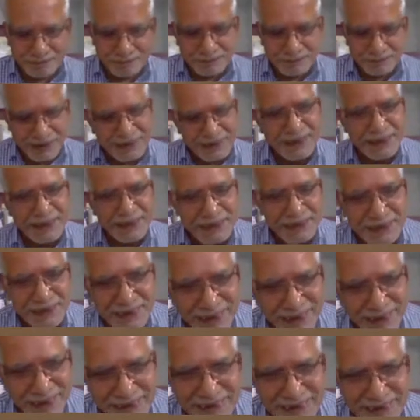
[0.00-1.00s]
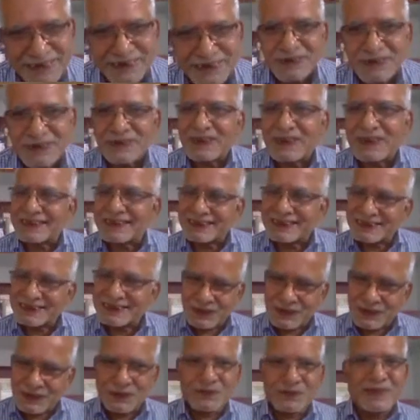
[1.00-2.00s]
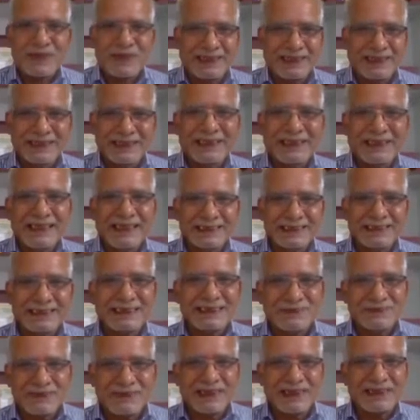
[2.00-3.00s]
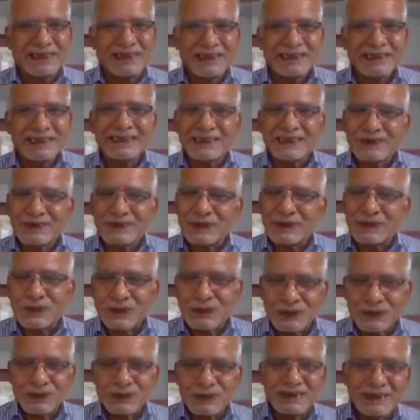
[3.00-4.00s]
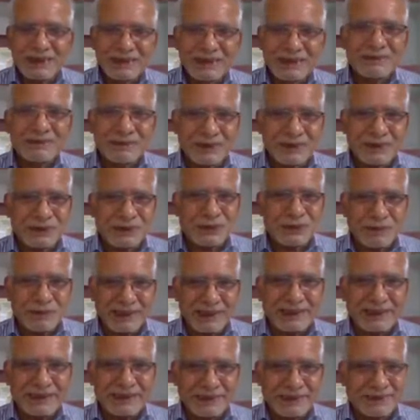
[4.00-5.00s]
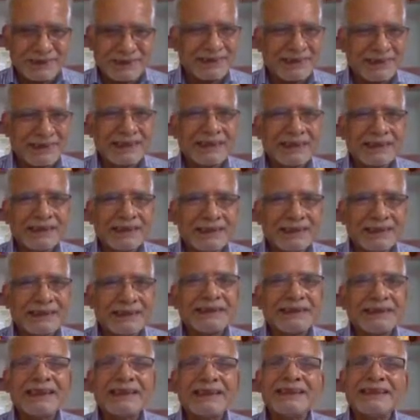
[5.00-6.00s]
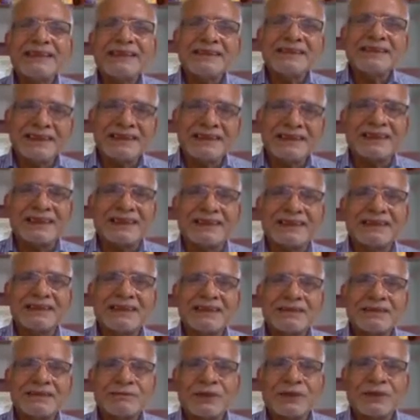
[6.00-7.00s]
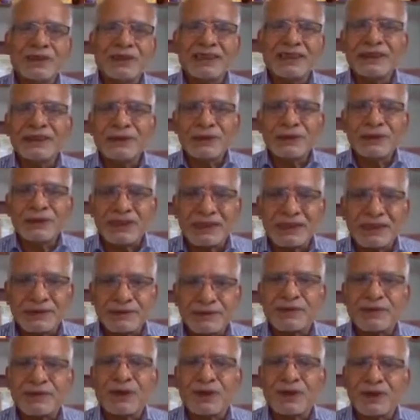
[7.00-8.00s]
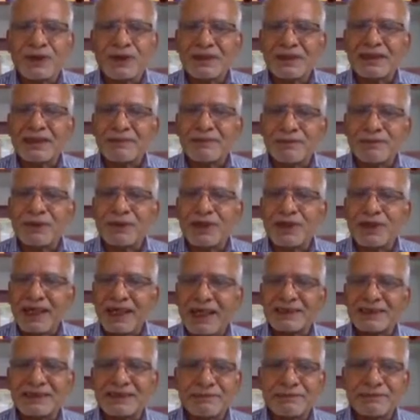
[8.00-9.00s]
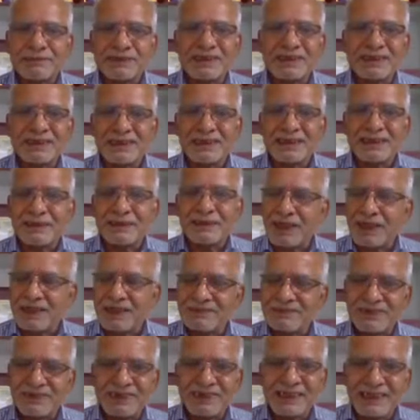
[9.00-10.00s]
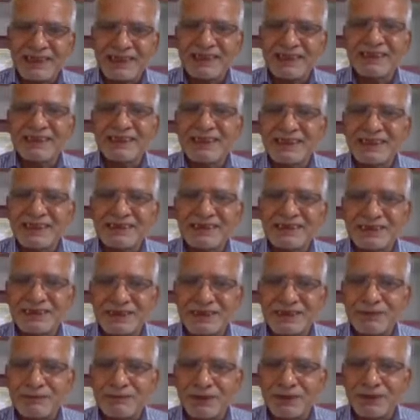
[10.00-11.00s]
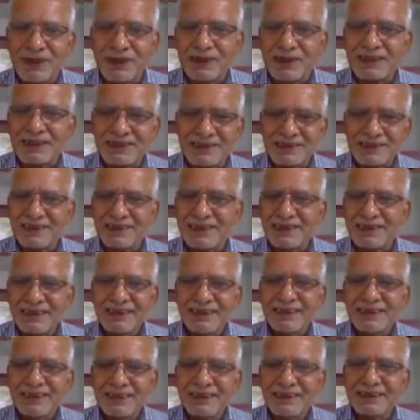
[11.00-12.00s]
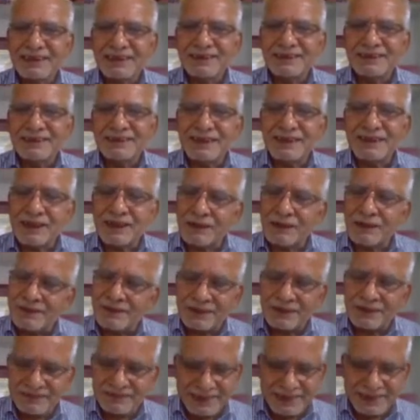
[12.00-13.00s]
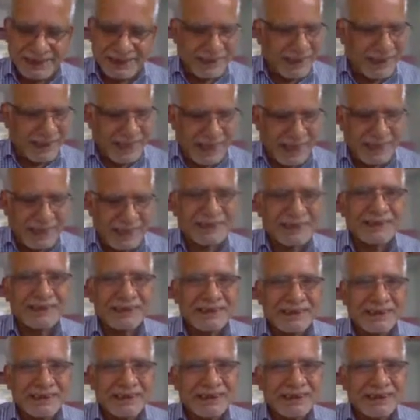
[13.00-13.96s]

British understood us so well. And that's why they could rule for so many years. In 1919, Montagu Chelmsford report accepted the demand for Indianization of bureaucracy in Government of India Act.